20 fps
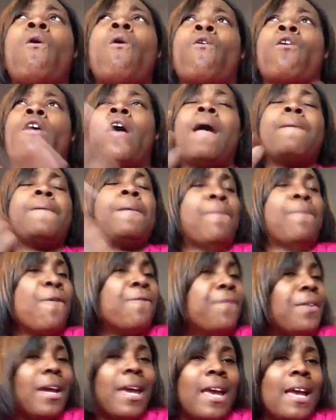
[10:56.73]
or
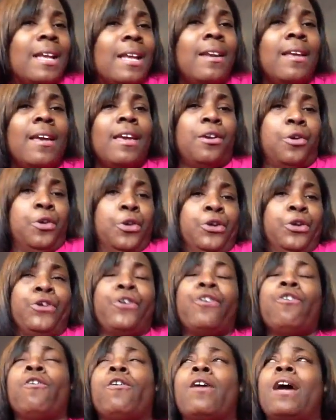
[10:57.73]
ibuprofen can't cure.
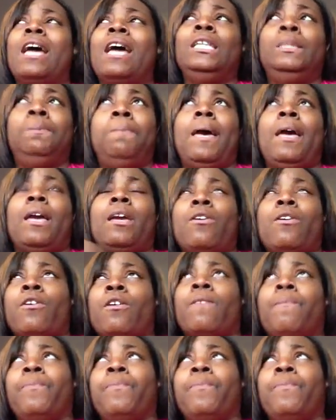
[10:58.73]
Or ice pack or